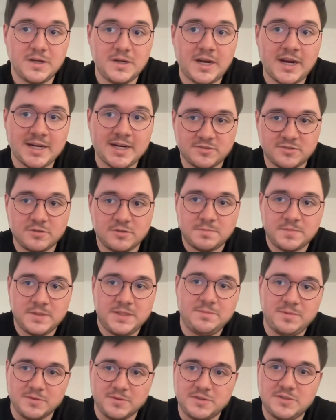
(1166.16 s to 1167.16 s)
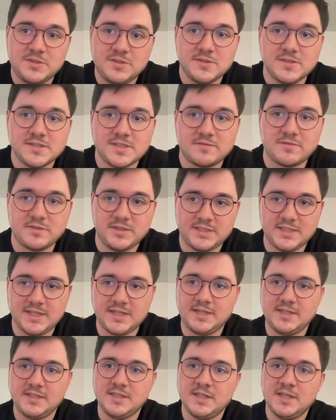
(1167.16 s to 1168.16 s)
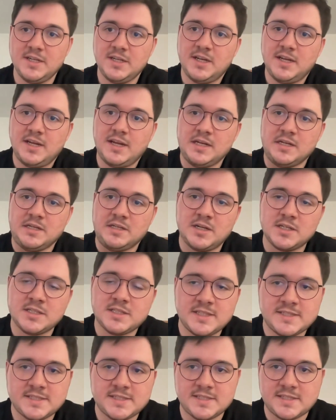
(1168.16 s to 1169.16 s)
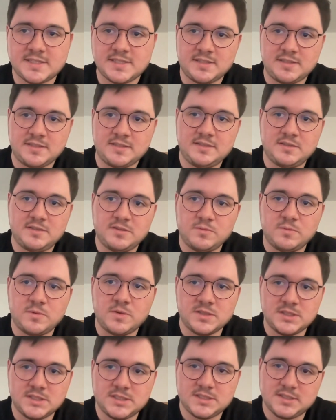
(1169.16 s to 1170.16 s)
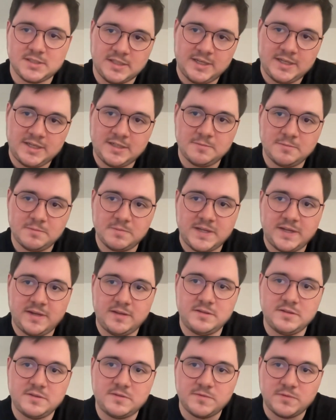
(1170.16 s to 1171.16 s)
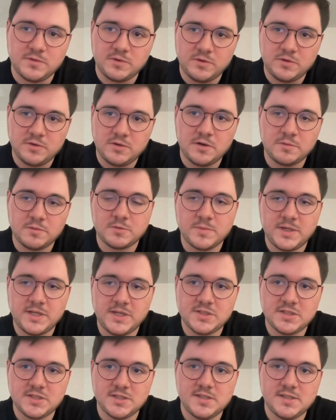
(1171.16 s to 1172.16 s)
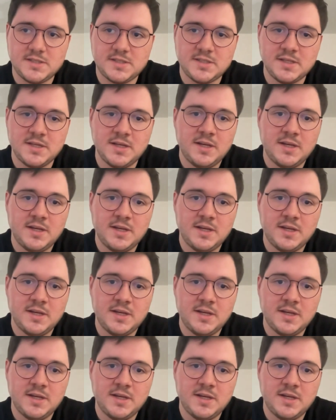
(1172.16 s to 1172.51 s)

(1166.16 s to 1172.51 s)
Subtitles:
actual people use every day, and not necessarily the ones like tailored for automations.